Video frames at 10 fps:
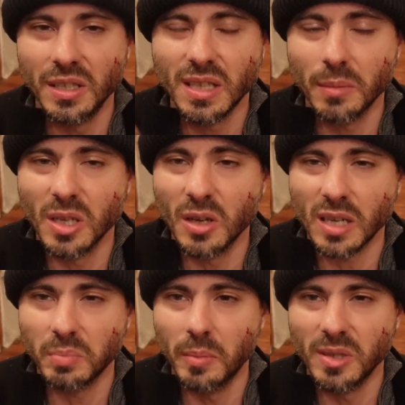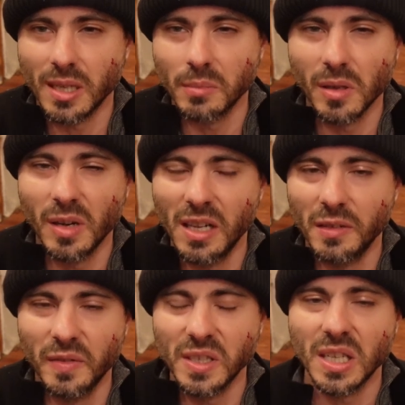something graspable, something real,
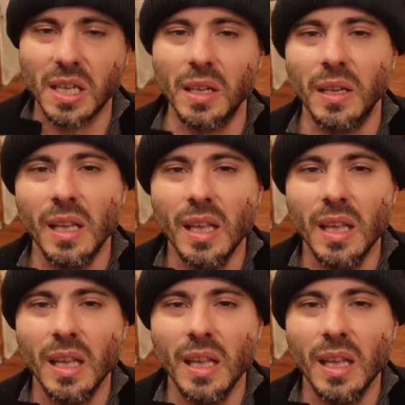physical,